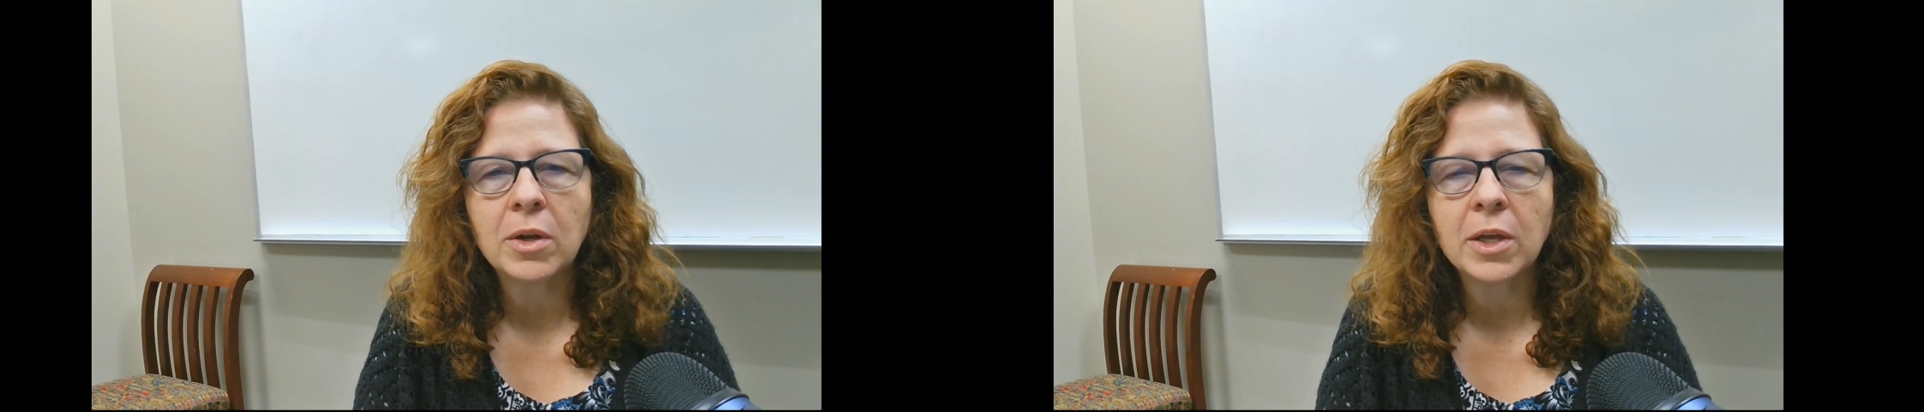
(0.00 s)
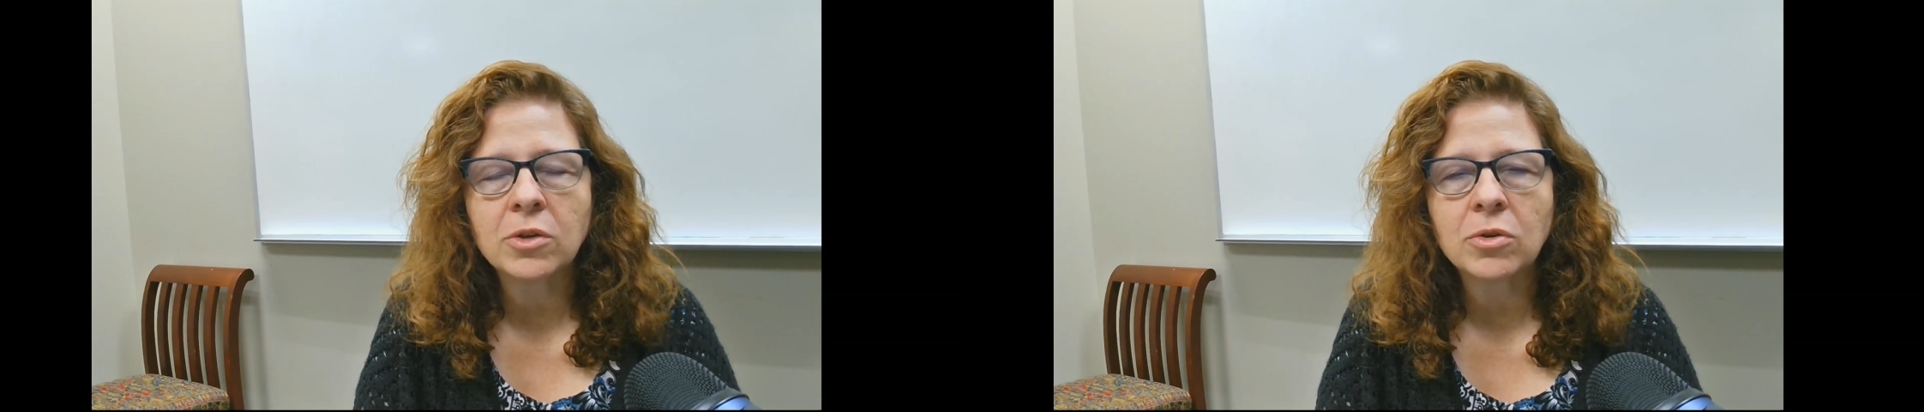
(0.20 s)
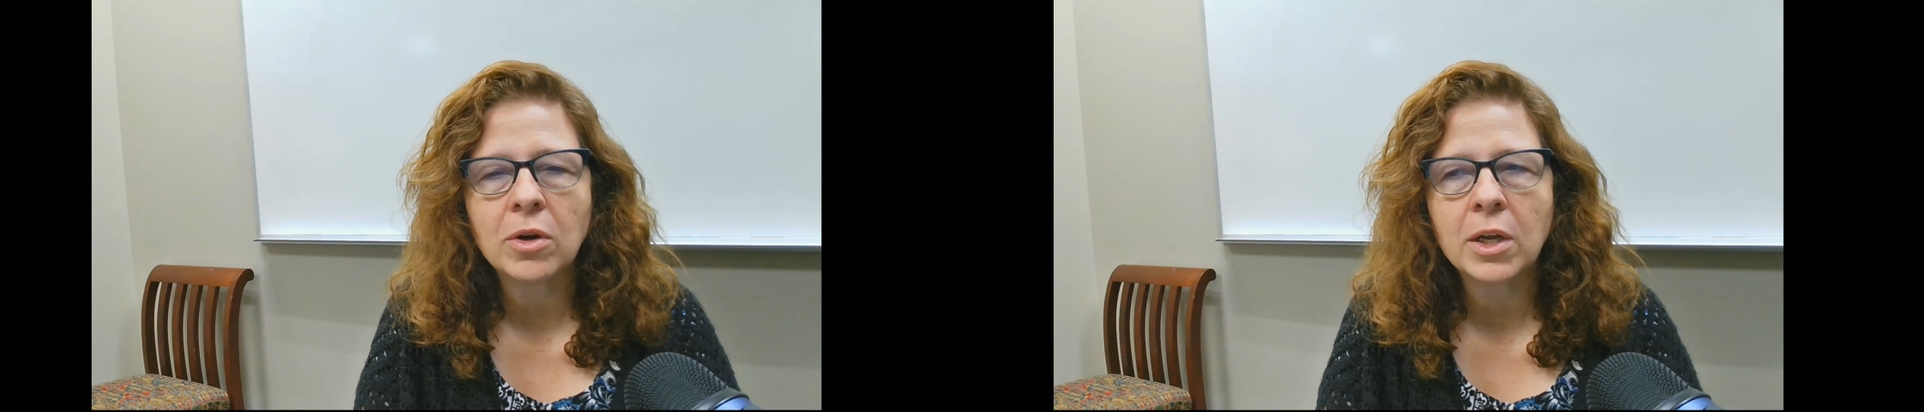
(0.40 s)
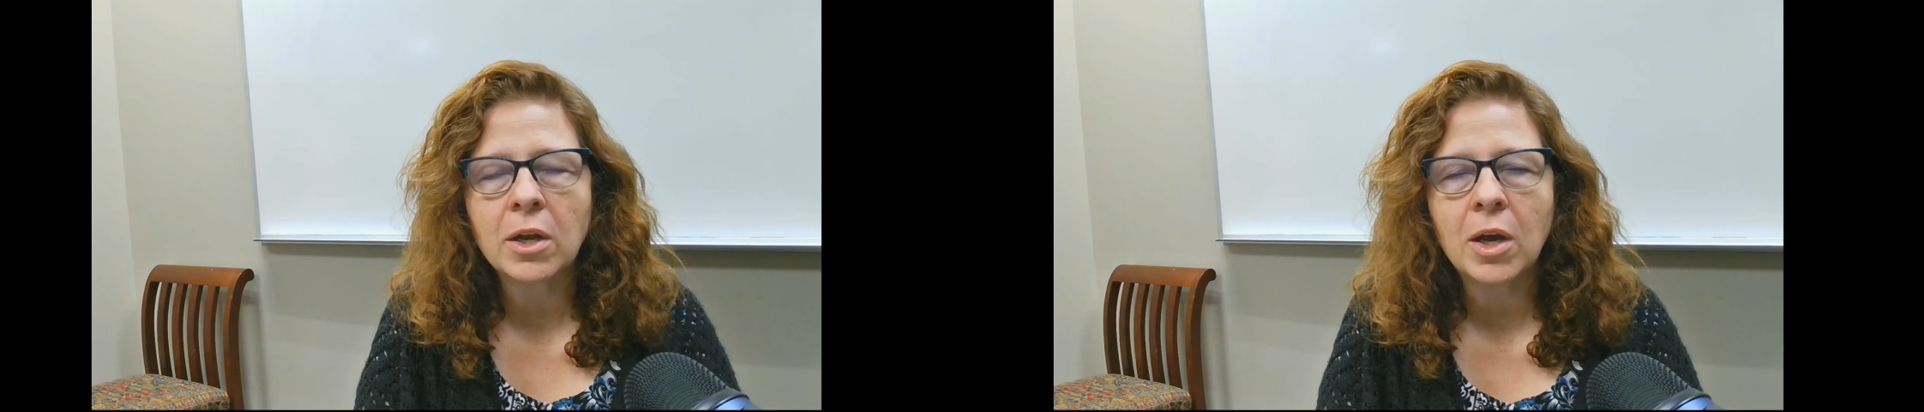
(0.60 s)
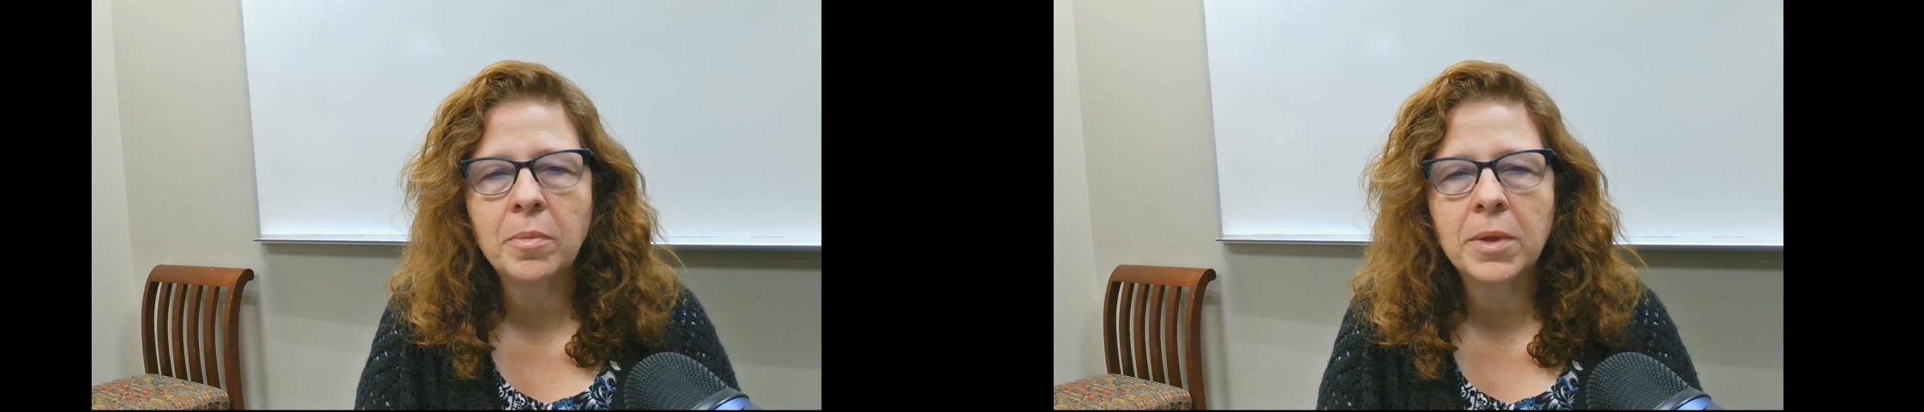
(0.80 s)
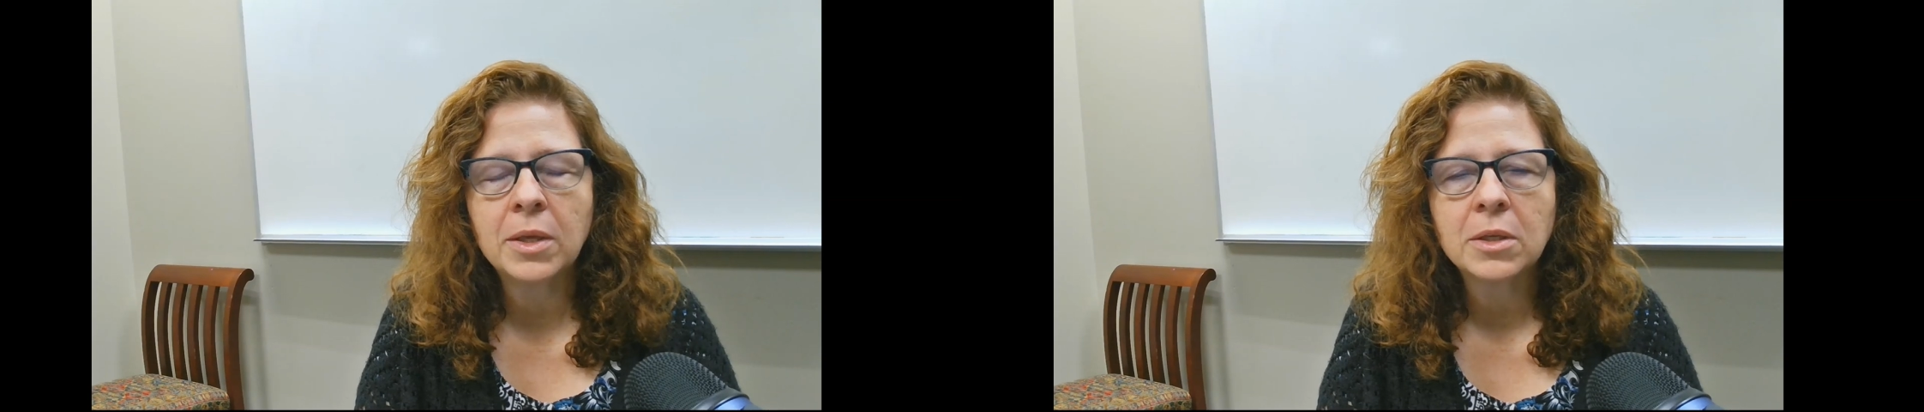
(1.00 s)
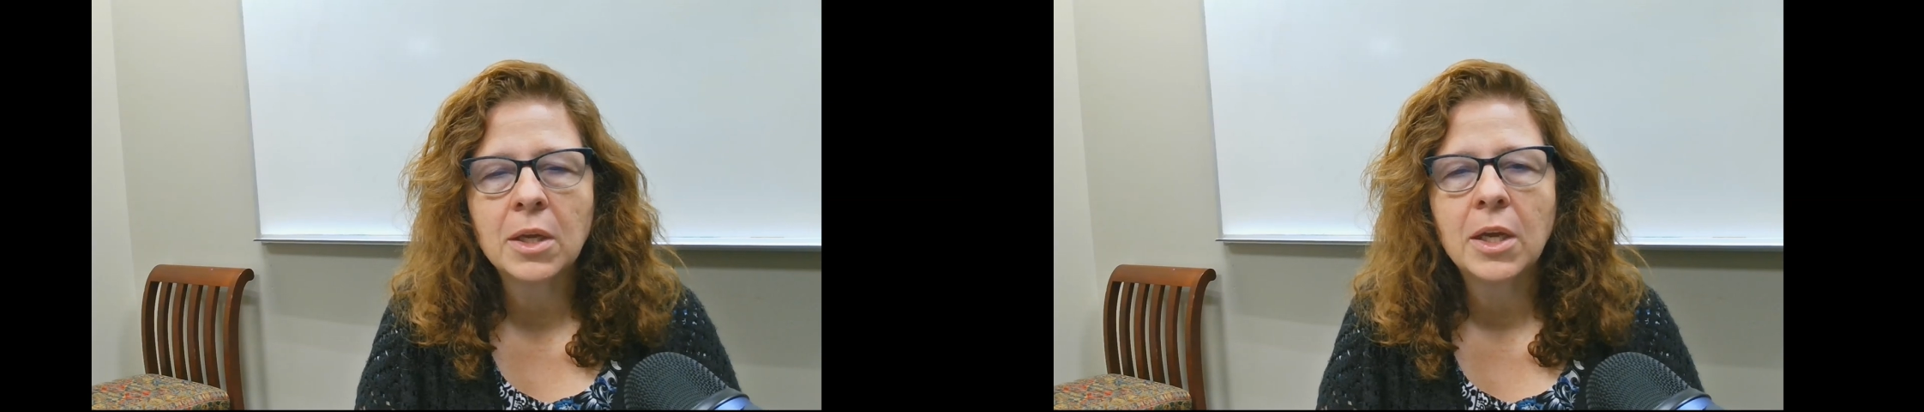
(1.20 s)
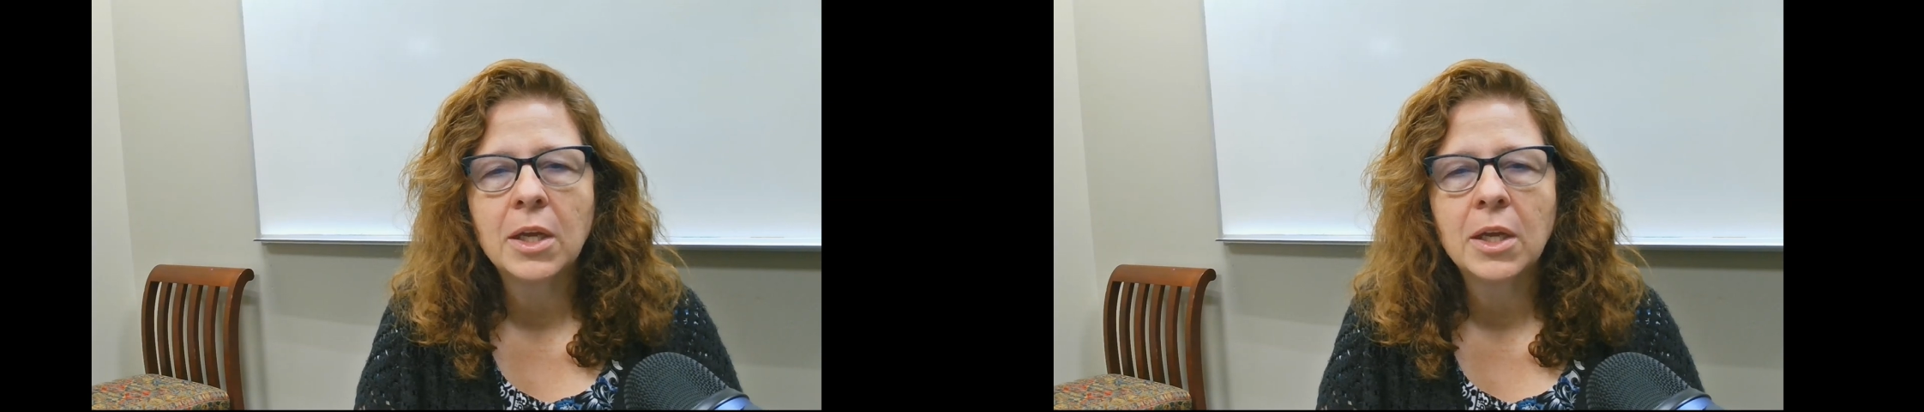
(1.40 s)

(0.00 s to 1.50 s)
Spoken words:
electronic copy